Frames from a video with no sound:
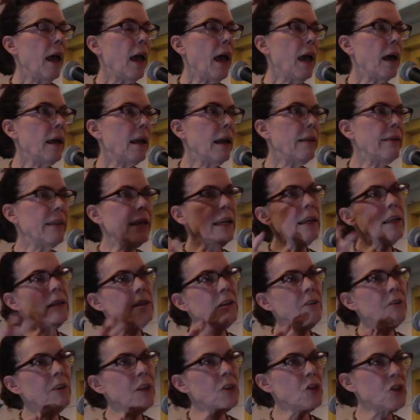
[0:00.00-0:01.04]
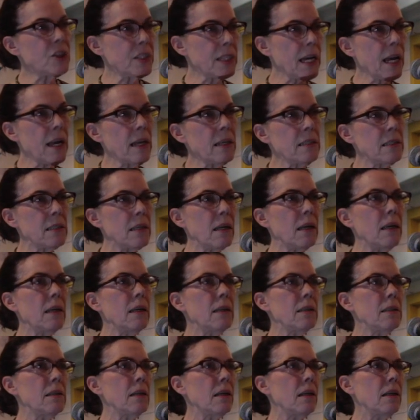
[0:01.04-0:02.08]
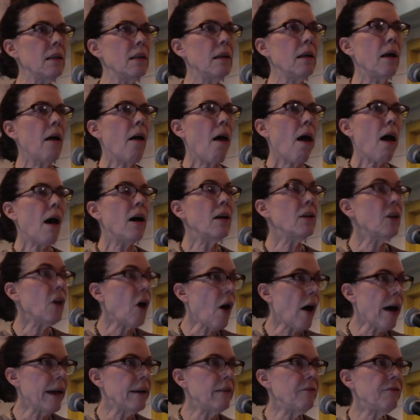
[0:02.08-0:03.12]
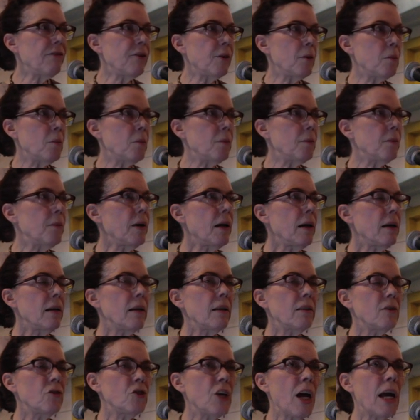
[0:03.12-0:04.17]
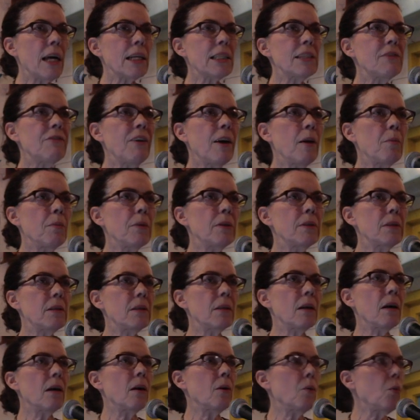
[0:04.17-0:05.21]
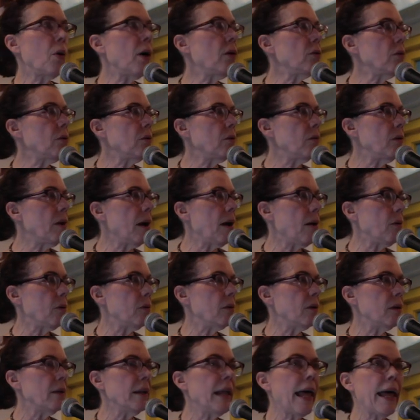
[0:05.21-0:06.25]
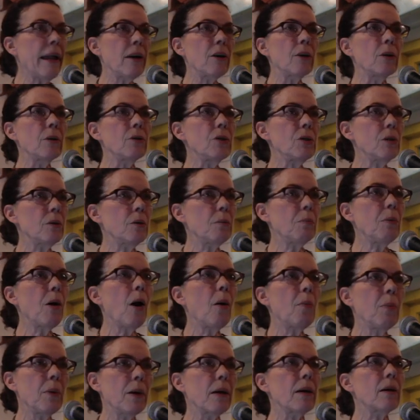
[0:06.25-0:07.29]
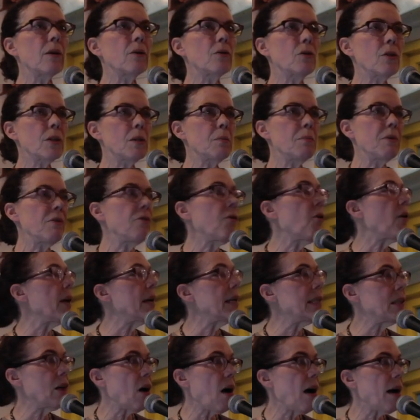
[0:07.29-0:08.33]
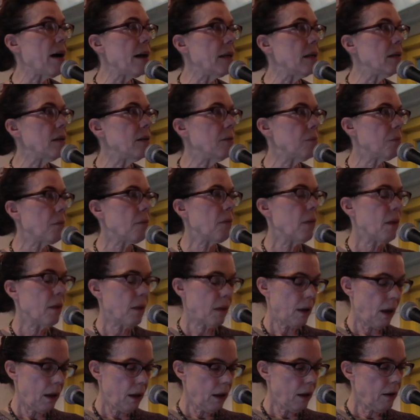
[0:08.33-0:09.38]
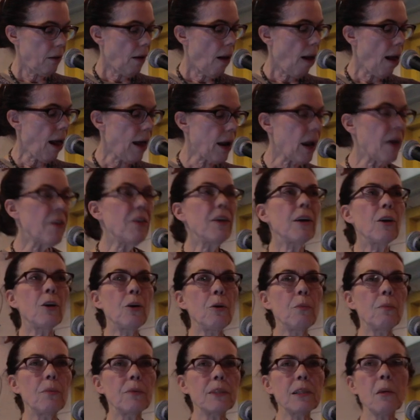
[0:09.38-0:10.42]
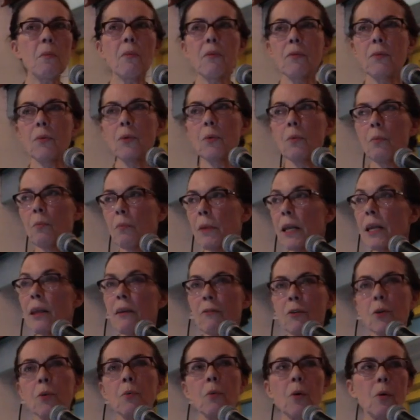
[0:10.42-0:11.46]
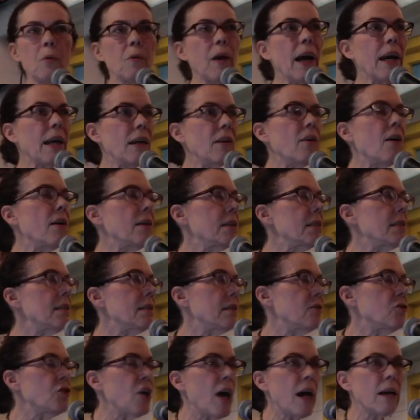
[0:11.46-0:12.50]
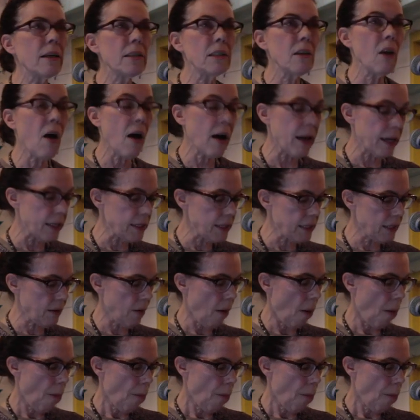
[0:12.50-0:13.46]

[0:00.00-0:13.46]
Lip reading: And at the end of each stanza is a line from Jack's famous, well-known now, letter to the public just before he died. And I think many of you will recognize Jack's lines.